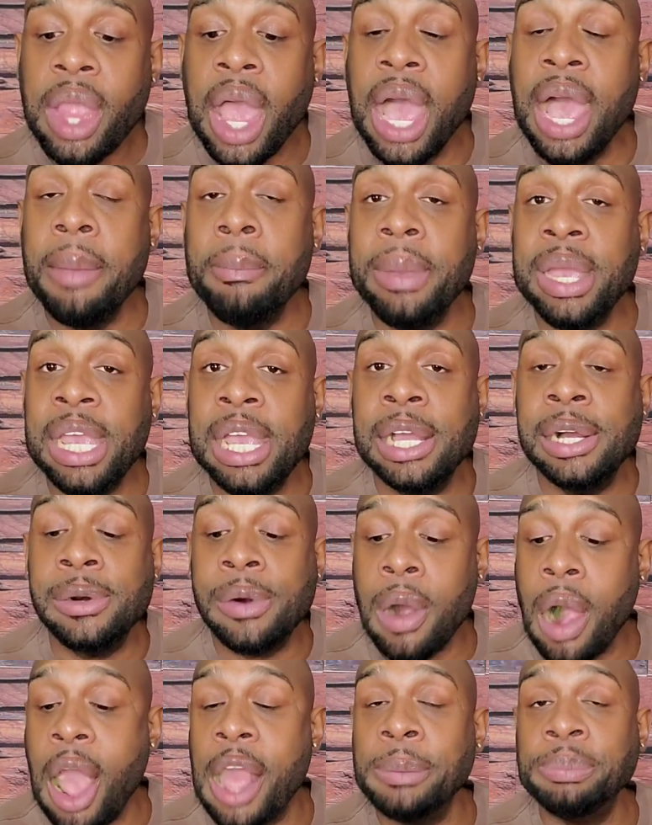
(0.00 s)
And me
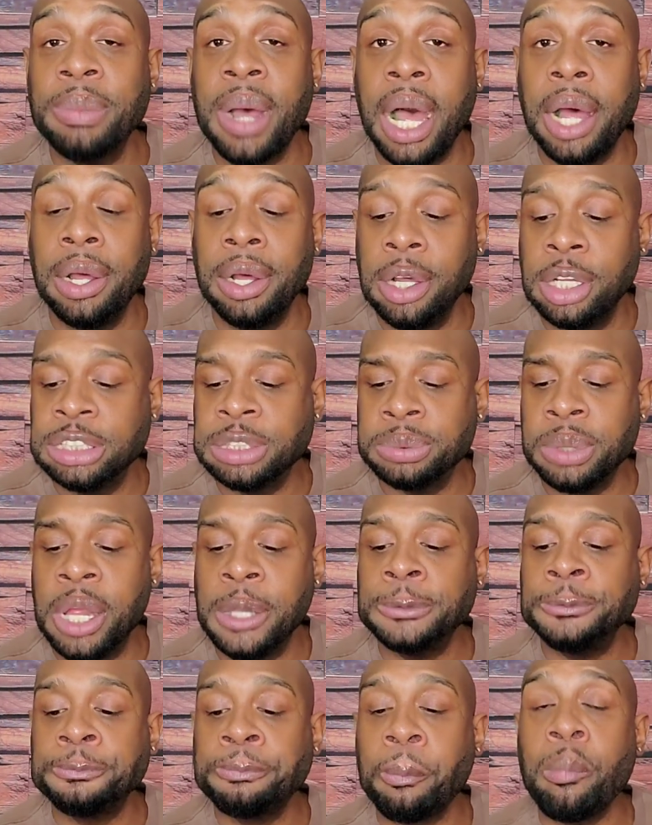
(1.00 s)
and my
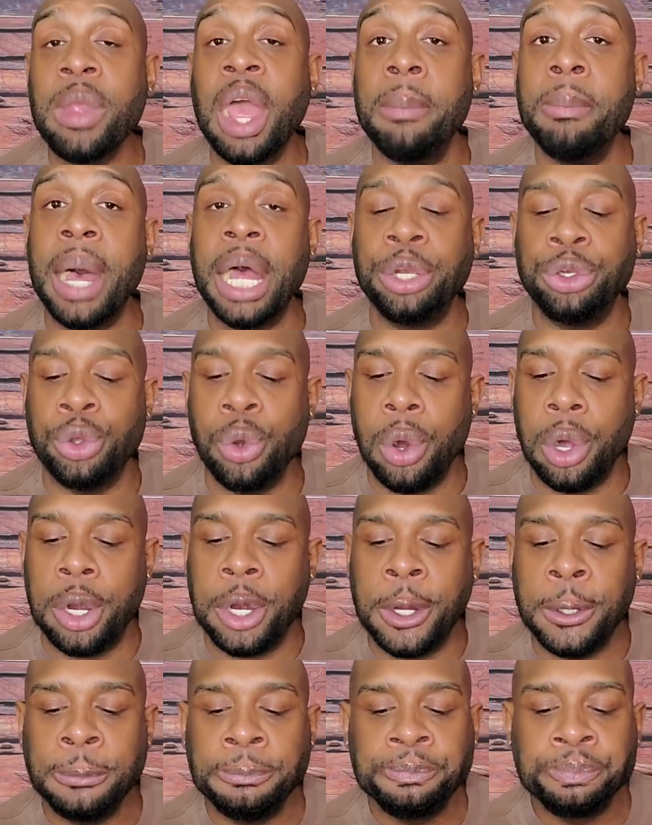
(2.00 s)
husband and my
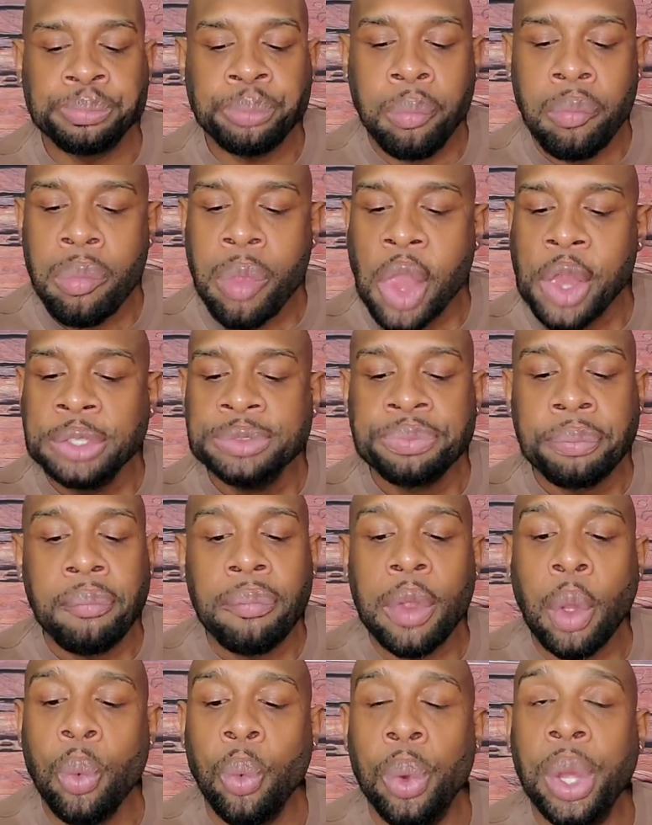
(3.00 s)
daughter,
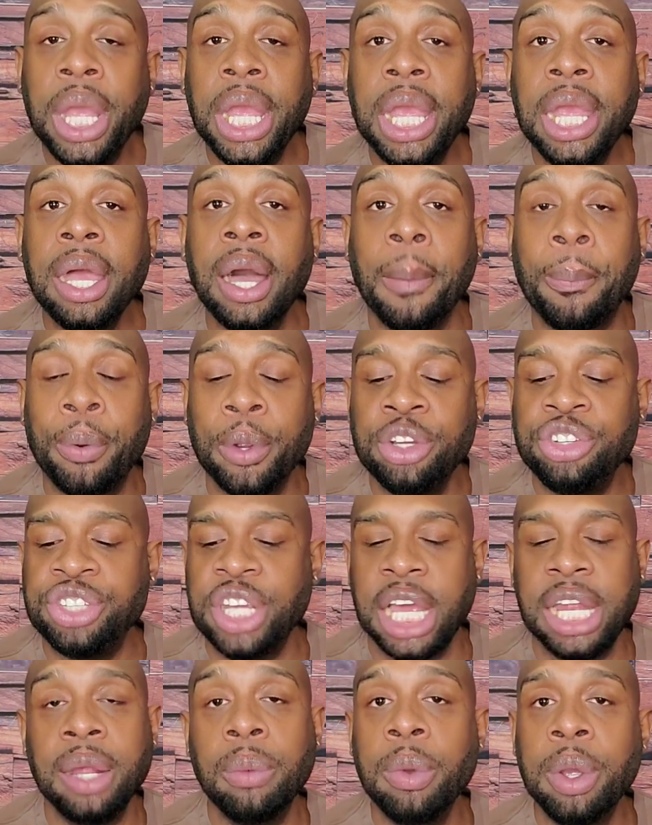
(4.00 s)
we
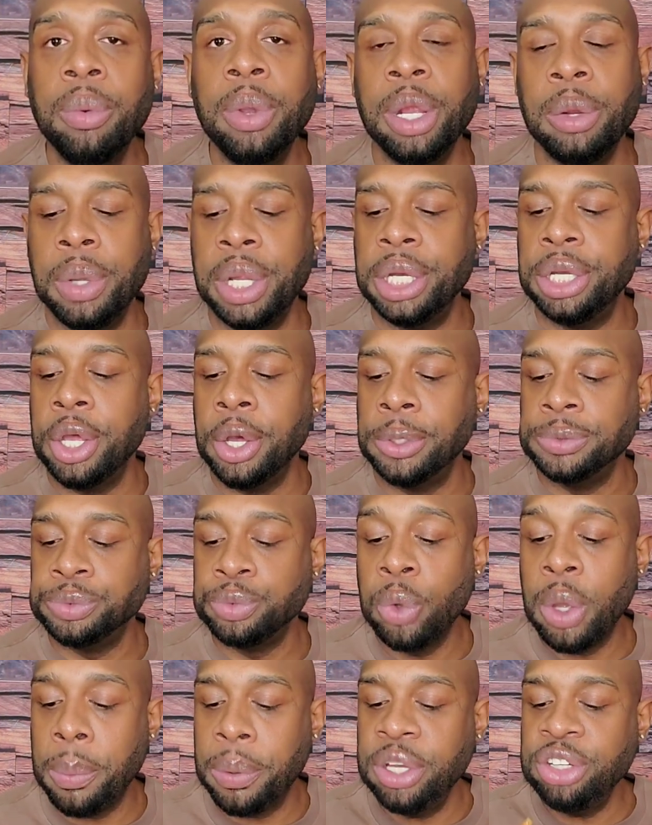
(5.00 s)
appreciate it. We really, really do.
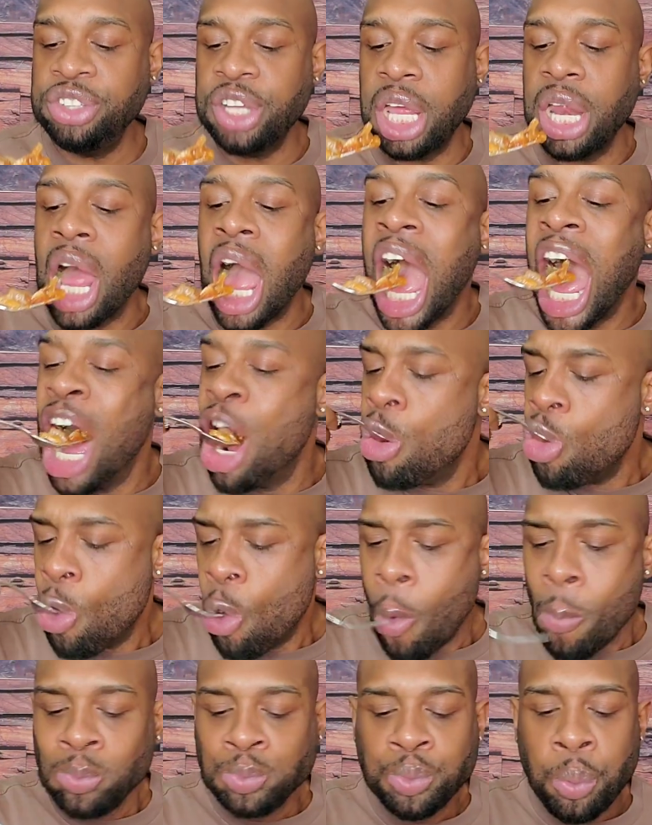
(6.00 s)
We appreciate it.
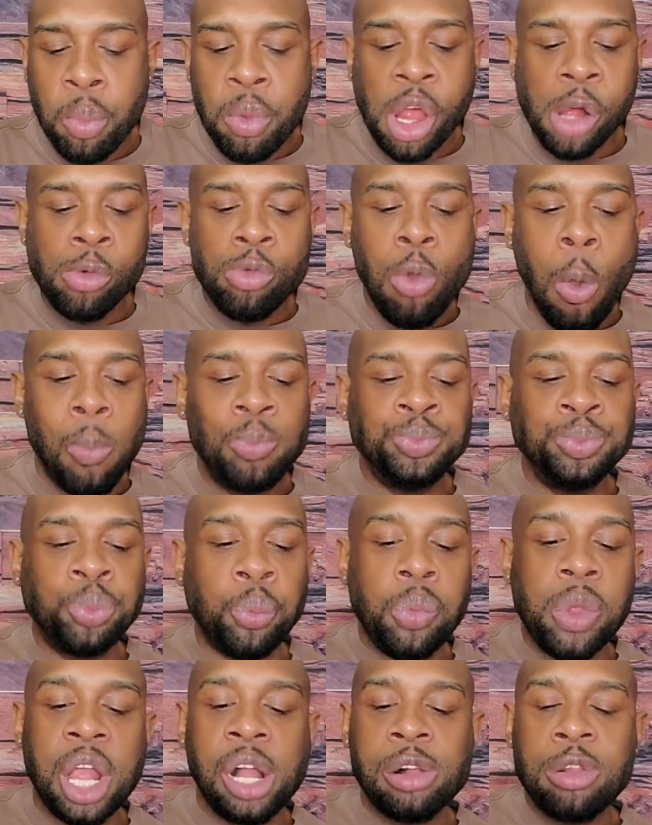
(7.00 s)

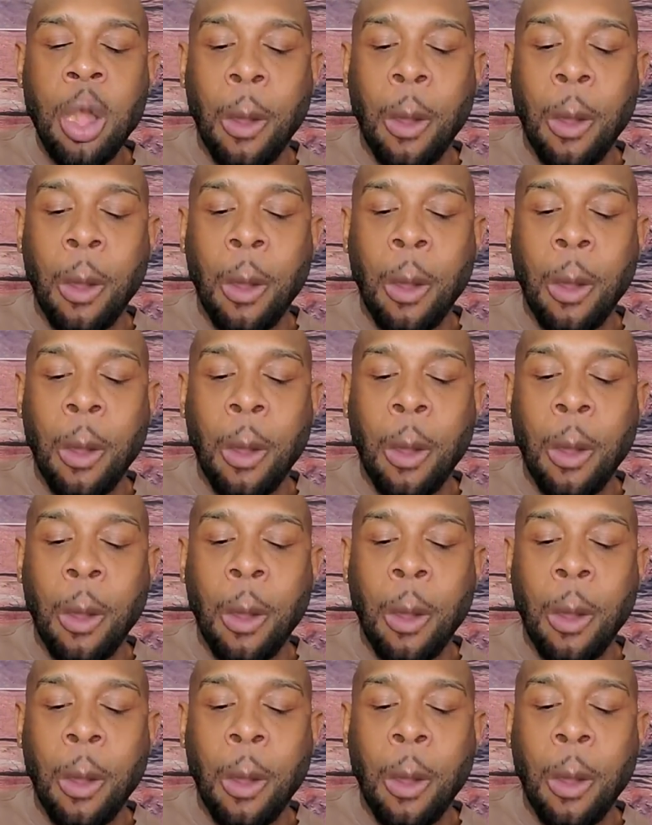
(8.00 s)
Mm.